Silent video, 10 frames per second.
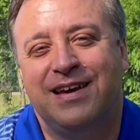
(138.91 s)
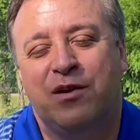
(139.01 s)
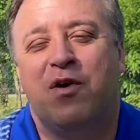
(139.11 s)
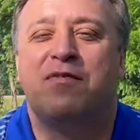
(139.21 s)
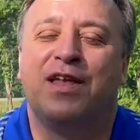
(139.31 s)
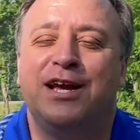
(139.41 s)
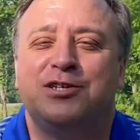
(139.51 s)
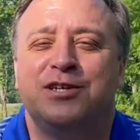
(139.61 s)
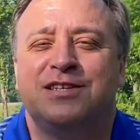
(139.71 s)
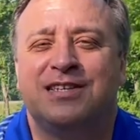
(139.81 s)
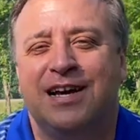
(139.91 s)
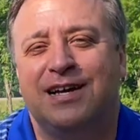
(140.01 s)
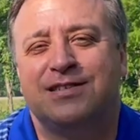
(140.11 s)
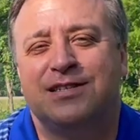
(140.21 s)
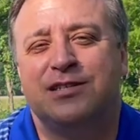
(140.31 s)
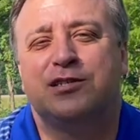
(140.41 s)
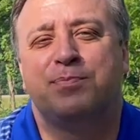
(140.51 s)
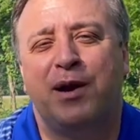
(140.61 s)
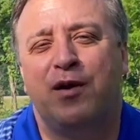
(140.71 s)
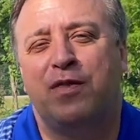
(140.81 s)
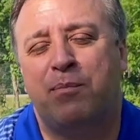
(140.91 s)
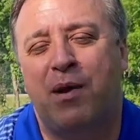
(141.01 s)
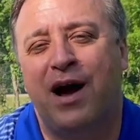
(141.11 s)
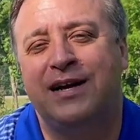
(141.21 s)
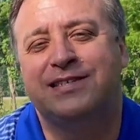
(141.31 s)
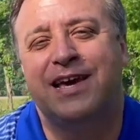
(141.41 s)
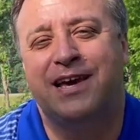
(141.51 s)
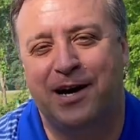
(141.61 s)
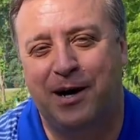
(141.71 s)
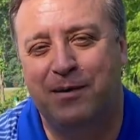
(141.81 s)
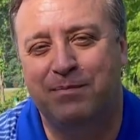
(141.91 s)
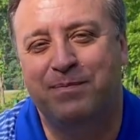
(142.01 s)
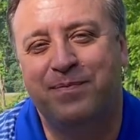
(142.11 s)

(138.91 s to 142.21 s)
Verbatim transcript: In Revelation, it says, "And the Spirit and the bride say, come."